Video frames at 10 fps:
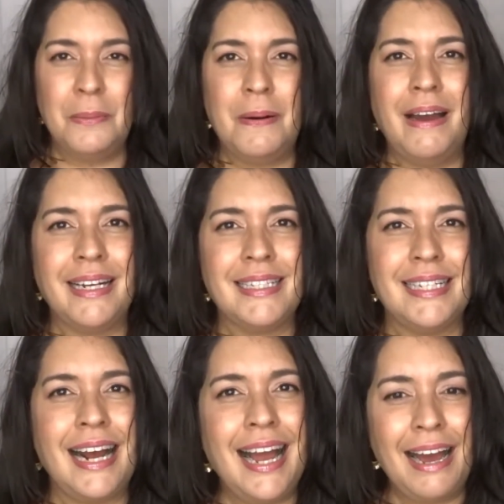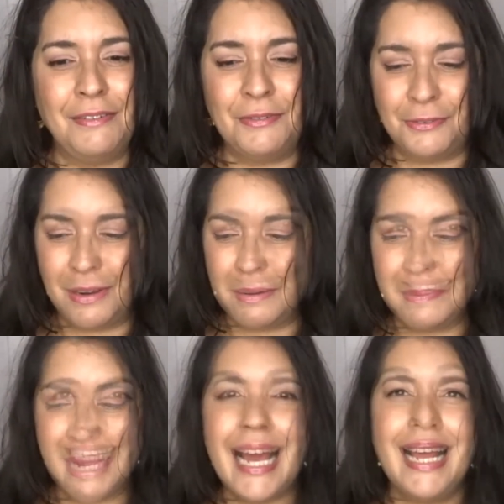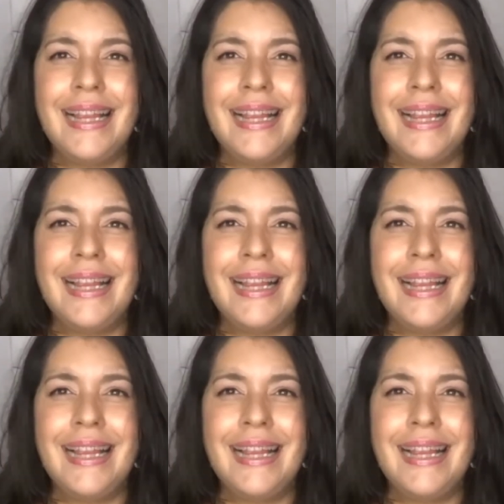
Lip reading: the products that I have in front of me.